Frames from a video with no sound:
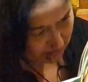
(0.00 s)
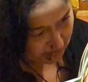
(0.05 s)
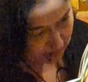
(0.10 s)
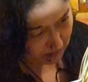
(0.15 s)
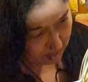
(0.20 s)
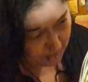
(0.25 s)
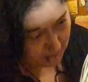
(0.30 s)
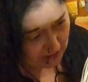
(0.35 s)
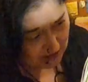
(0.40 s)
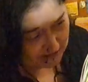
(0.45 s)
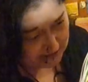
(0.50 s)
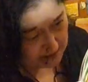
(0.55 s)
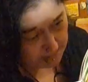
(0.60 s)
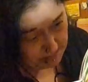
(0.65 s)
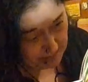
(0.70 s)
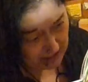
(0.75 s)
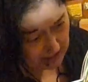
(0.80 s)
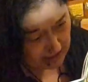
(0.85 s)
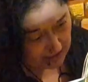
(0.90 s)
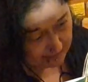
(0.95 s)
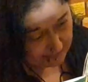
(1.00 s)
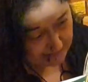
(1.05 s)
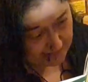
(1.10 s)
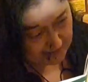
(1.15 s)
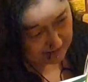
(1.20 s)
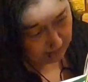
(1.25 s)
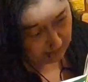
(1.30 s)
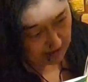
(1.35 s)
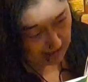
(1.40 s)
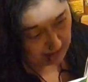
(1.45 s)
The converted barn,
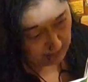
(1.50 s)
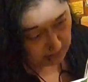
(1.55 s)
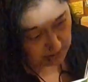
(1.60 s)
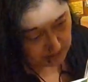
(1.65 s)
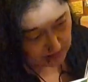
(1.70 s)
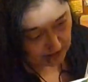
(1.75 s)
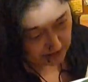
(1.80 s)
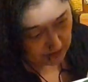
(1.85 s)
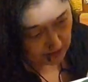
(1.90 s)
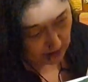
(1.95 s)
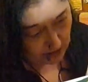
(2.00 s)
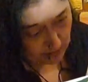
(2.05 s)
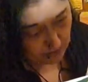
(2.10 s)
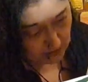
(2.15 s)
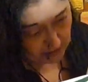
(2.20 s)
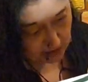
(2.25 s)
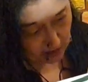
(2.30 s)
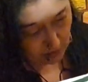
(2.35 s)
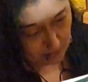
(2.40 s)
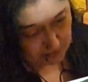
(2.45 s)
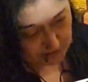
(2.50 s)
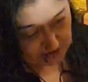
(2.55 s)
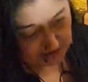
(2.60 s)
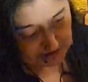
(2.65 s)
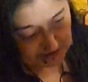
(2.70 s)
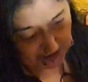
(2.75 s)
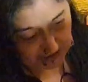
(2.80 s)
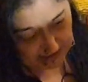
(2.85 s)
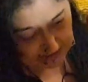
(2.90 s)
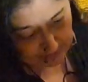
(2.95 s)
now housing the cozy
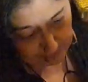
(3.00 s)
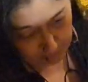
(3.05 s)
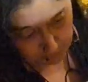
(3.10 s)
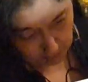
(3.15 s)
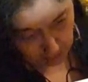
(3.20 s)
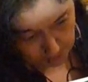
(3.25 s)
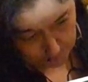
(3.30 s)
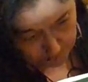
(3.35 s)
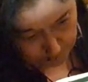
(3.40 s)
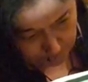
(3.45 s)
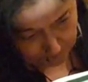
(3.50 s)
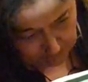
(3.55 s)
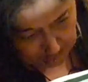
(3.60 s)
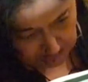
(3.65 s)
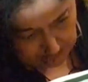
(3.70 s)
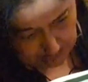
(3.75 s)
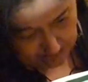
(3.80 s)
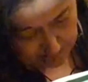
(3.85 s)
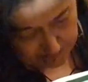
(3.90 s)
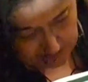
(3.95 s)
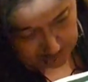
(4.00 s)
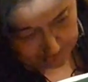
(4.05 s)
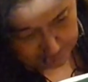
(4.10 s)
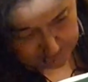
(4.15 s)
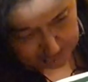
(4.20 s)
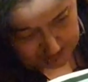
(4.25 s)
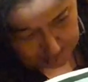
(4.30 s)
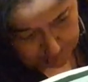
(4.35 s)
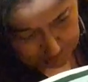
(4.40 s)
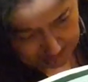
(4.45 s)
dining room,
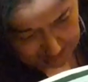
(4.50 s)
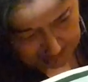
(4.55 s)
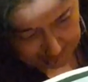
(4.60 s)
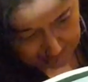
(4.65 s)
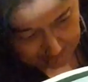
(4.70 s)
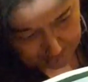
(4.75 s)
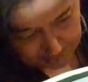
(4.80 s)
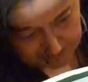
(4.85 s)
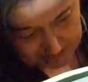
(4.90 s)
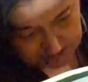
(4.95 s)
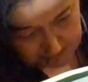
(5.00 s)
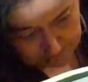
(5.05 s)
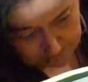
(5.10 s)
seems to be the